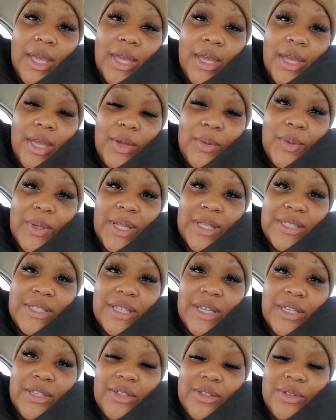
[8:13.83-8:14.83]
And when I
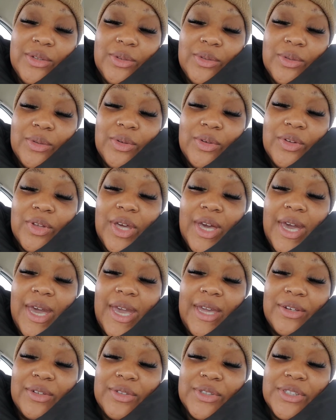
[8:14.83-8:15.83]
tell you I
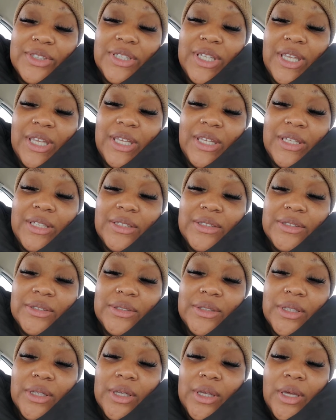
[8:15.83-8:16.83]
had on shades,
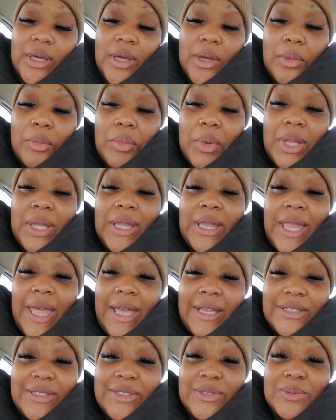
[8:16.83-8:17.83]
my
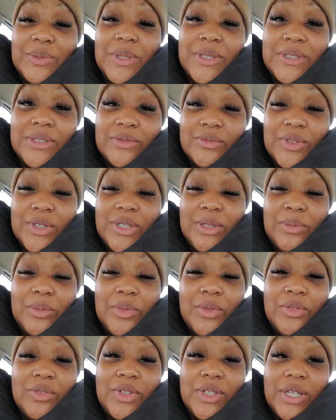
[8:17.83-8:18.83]
lashes wasn't really
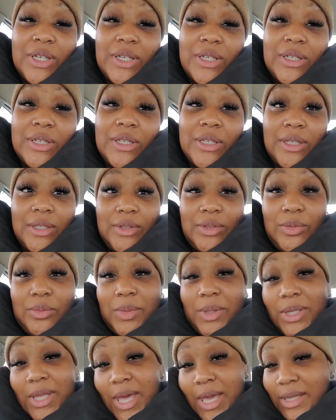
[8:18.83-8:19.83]
moving. I couldn't get through my
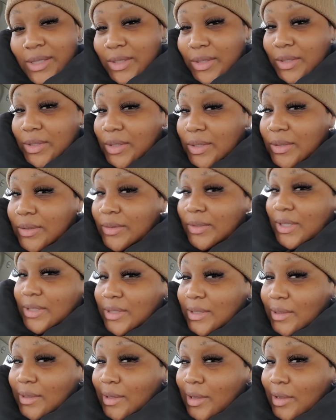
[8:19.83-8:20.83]
lashes. That's
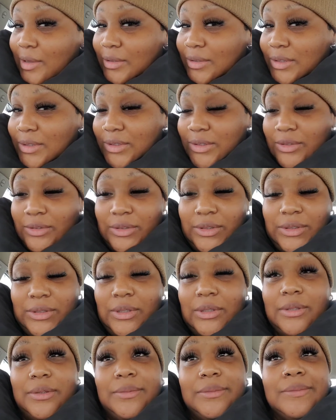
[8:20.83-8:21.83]
how long these things
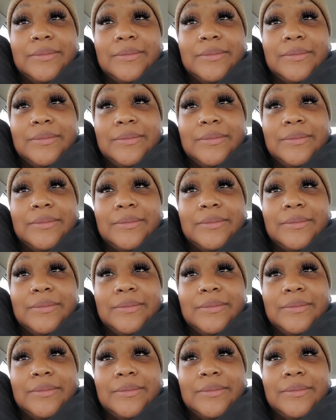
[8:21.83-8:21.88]
are.